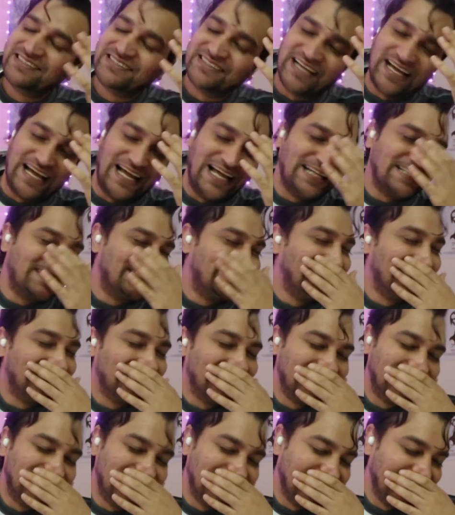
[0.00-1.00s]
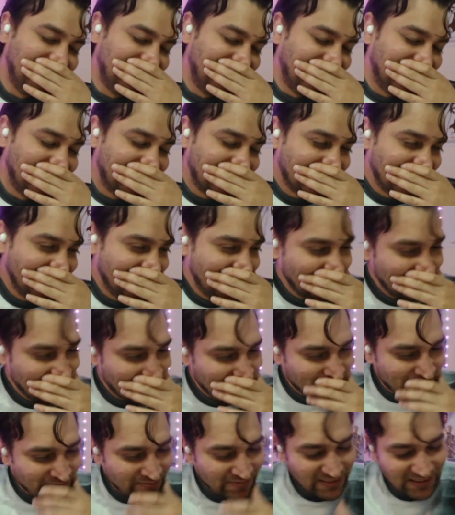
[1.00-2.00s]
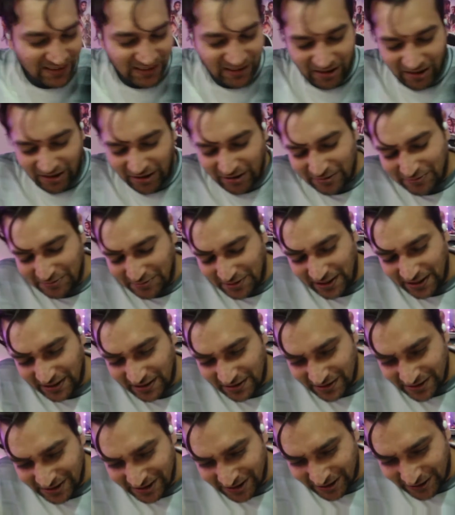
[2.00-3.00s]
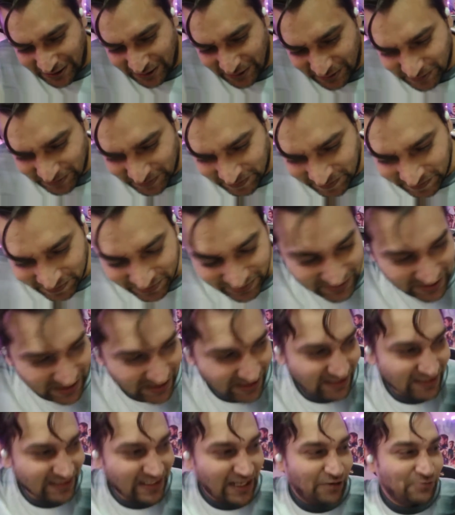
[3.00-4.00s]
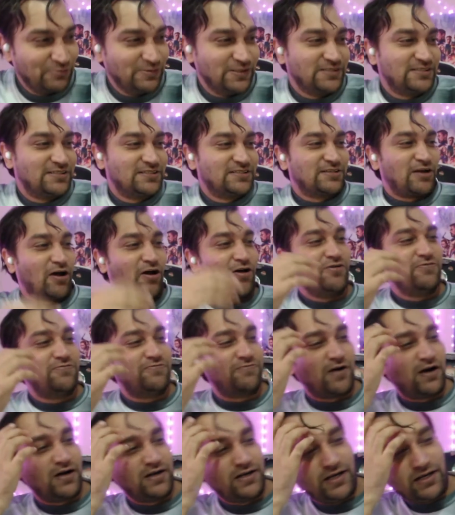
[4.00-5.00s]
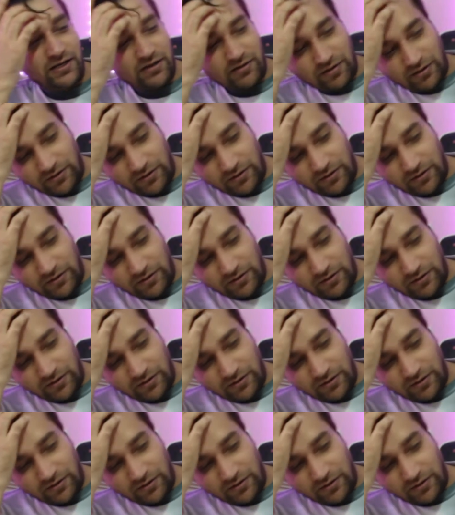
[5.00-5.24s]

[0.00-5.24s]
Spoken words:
The acting is genius. Oh my god. That was so funny.